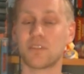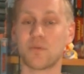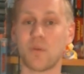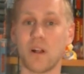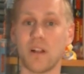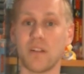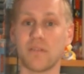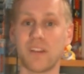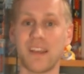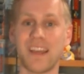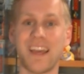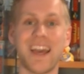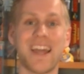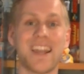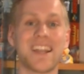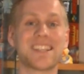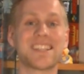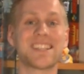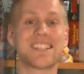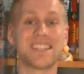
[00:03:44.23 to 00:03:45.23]
12 and
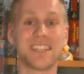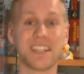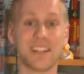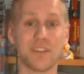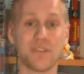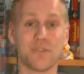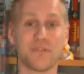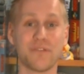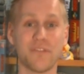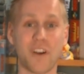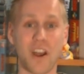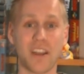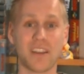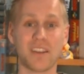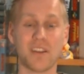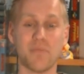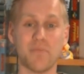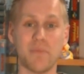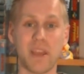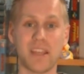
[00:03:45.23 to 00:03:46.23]
I still find
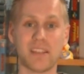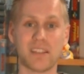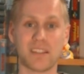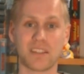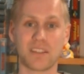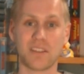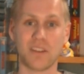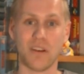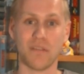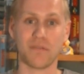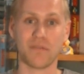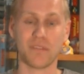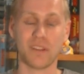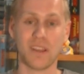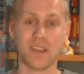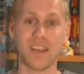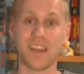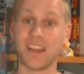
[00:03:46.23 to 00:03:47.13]
amazing stuff.